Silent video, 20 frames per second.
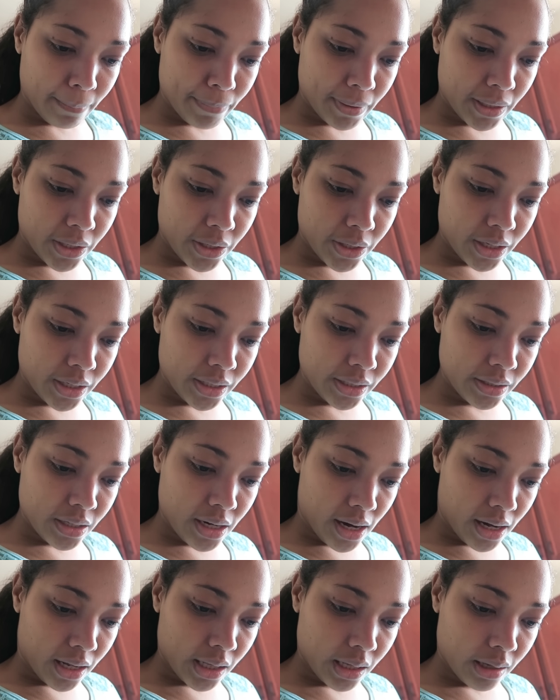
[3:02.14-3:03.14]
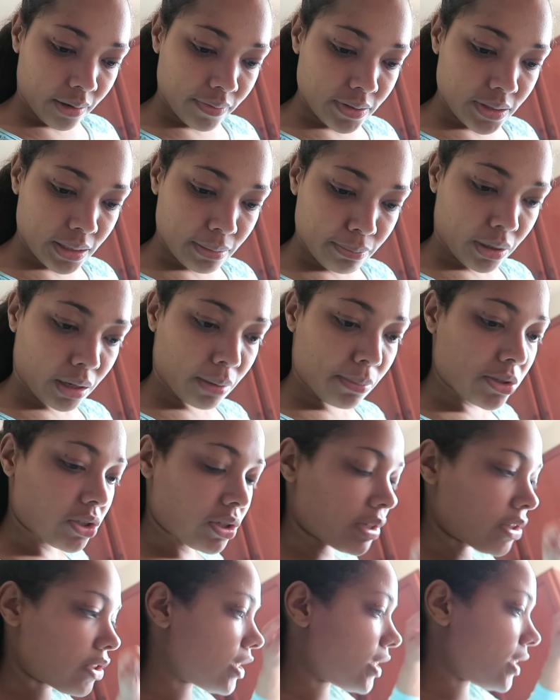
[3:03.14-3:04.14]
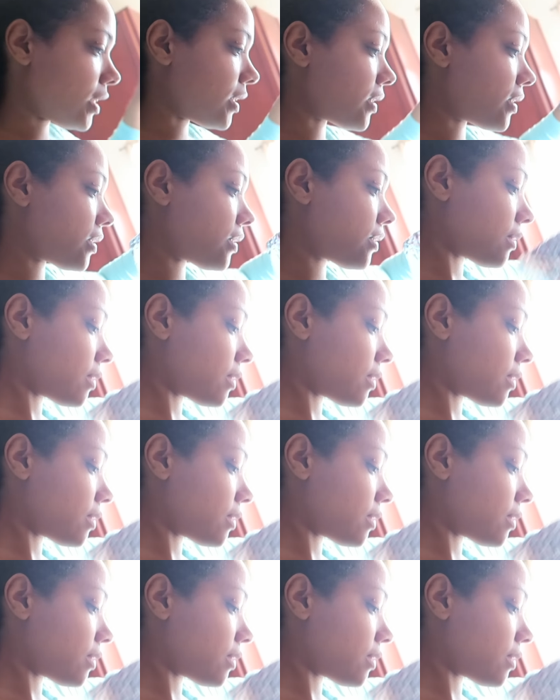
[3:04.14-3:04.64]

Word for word: butter, olives, and Parmesan cheese.